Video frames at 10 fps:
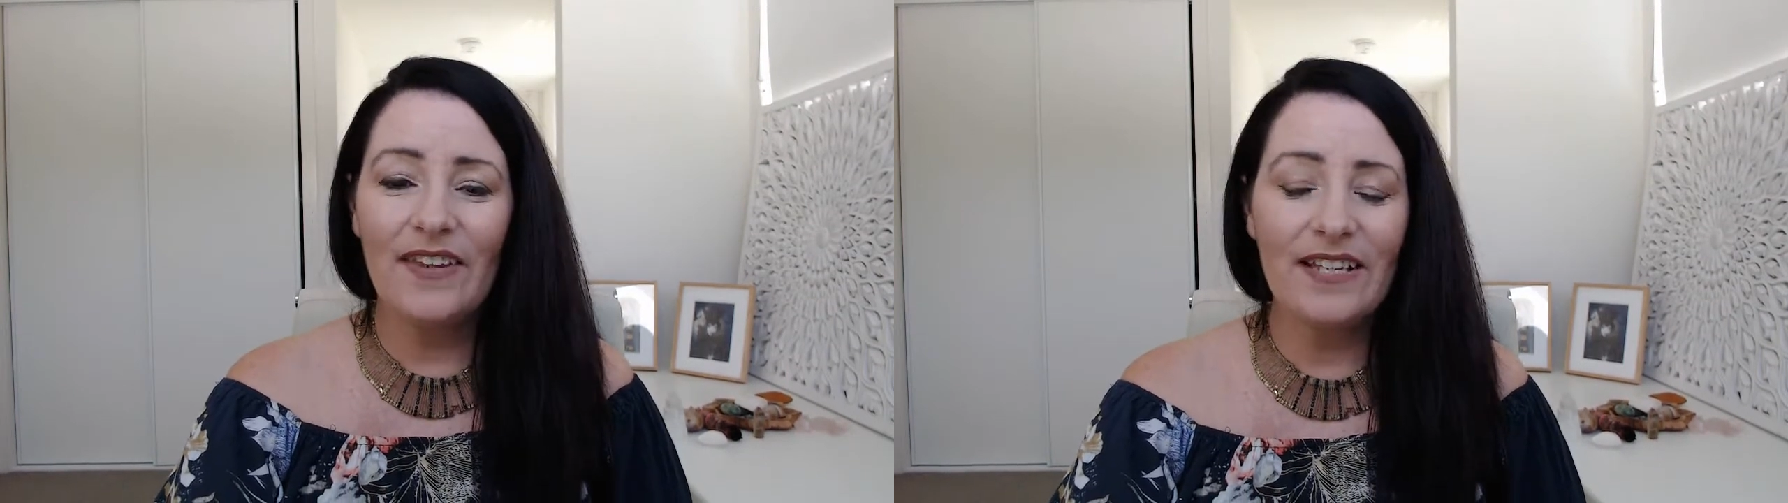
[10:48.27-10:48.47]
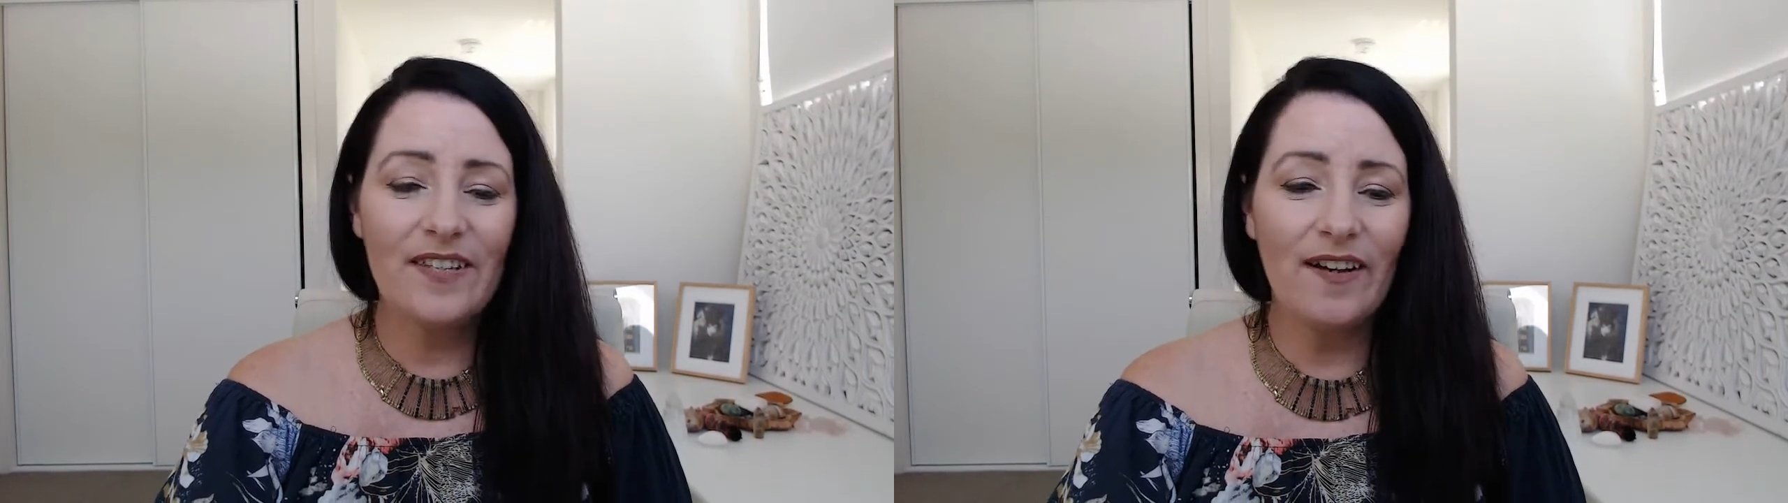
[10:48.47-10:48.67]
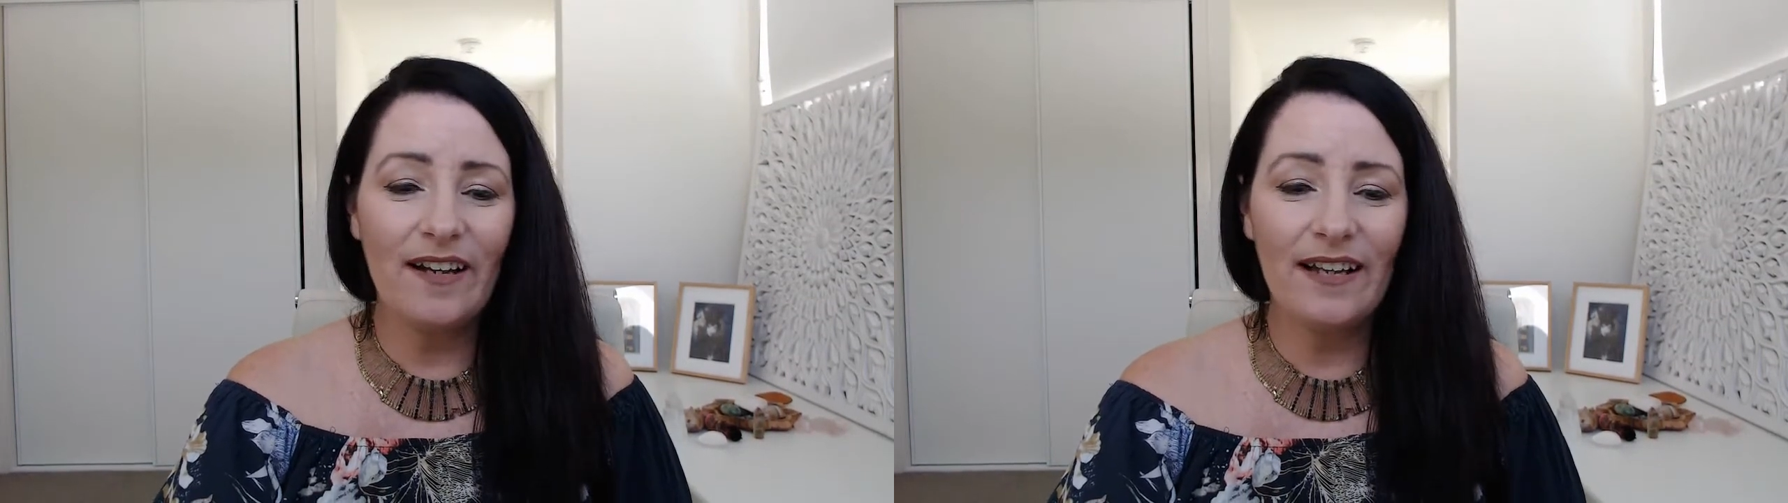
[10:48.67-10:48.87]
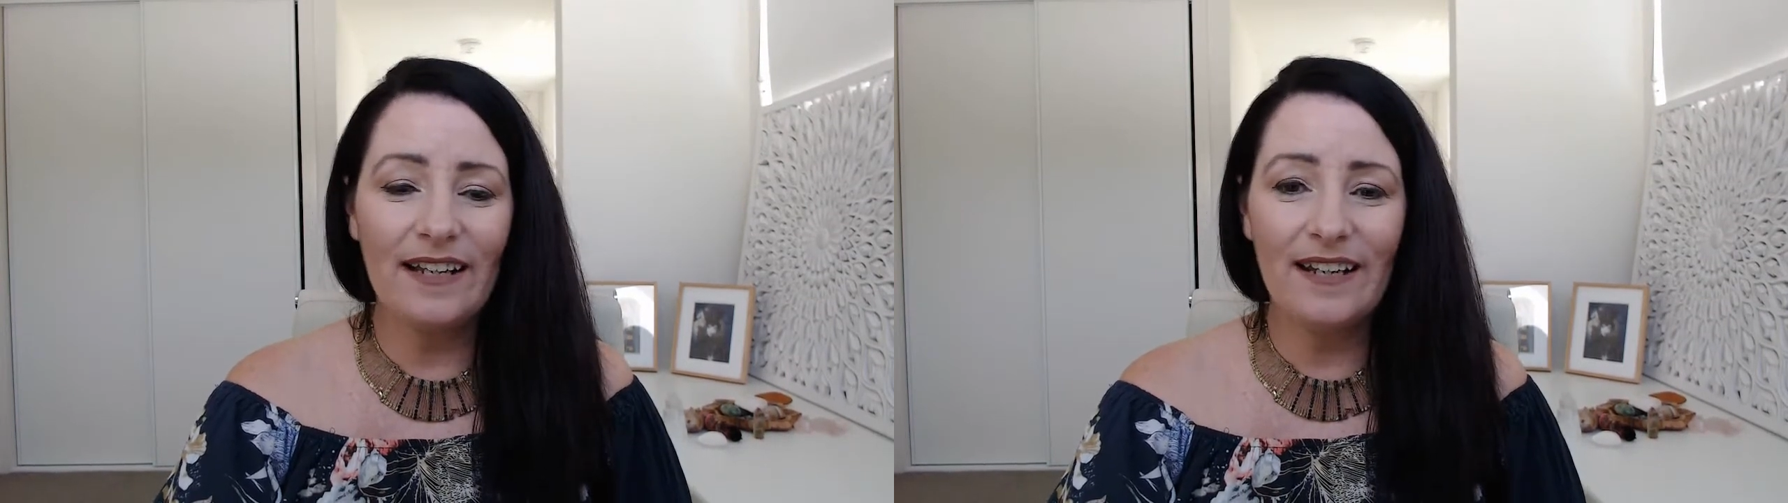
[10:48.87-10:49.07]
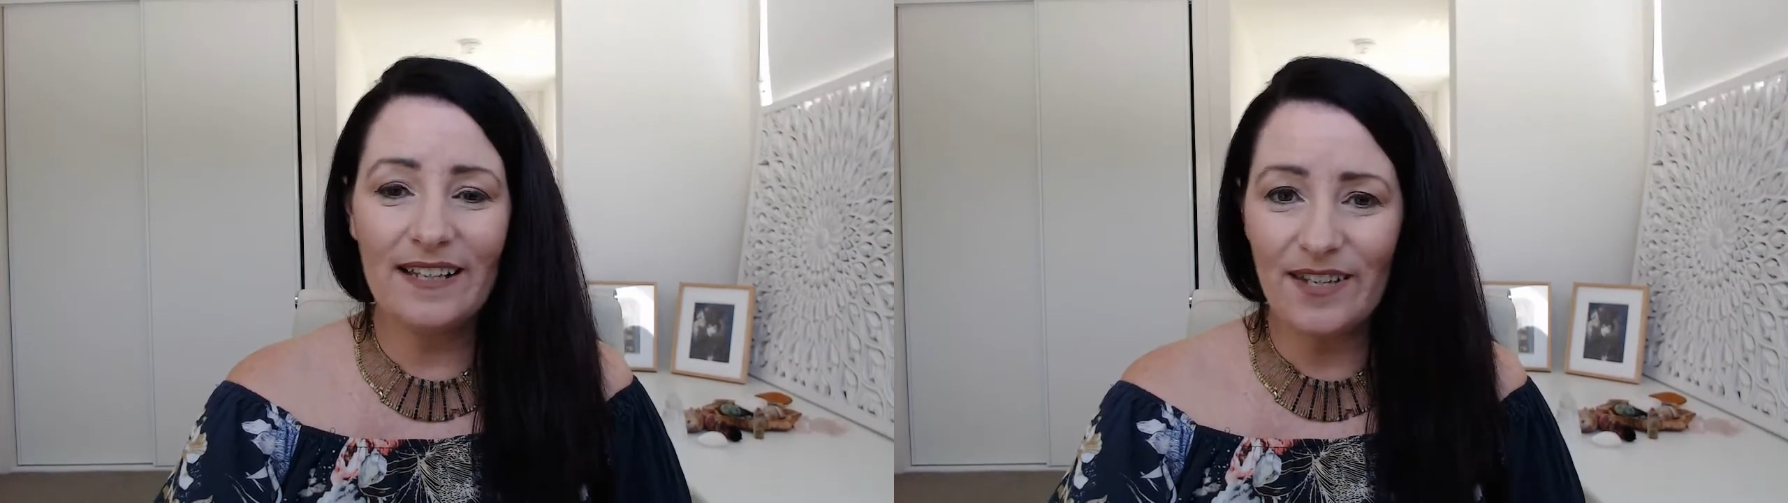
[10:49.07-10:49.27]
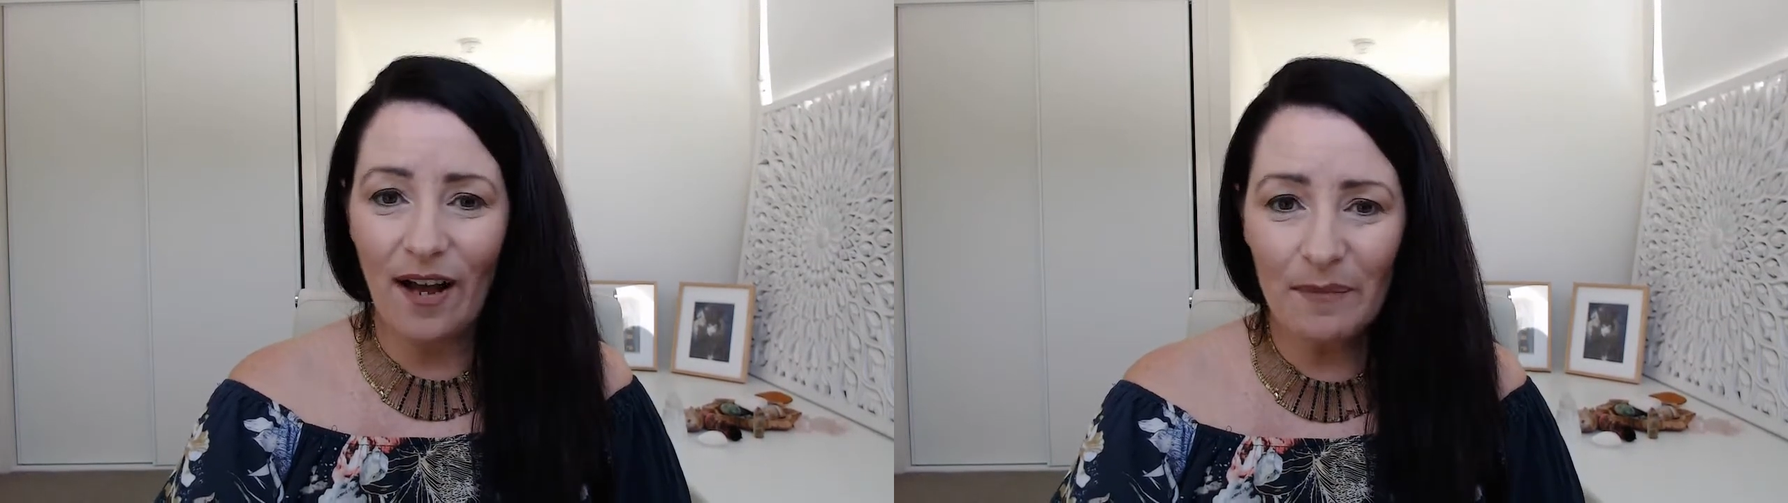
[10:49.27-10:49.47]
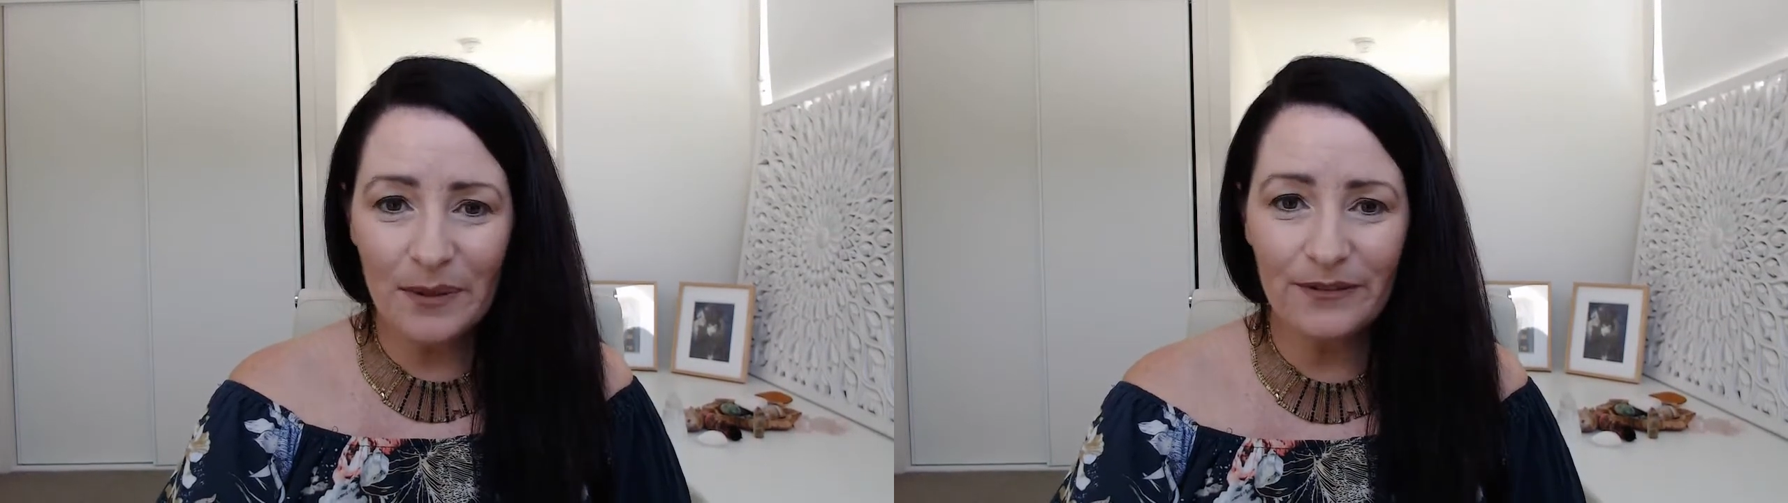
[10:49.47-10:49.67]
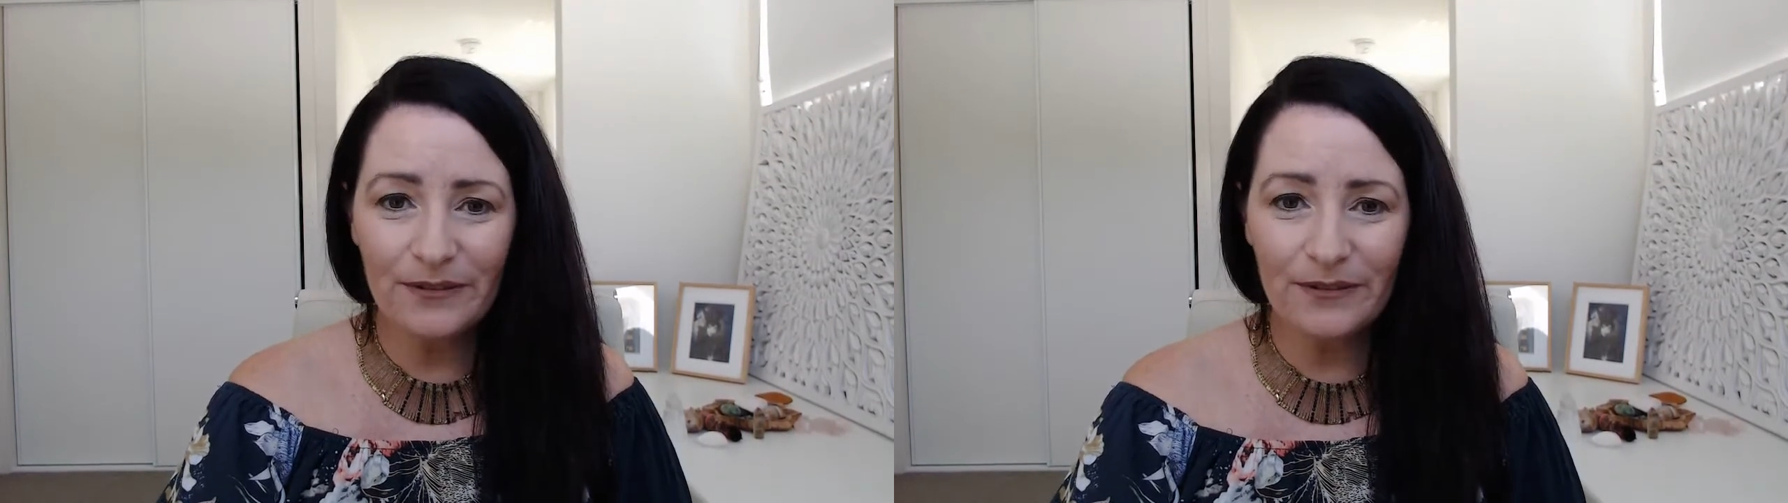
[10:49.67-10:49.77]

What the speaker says: There's an example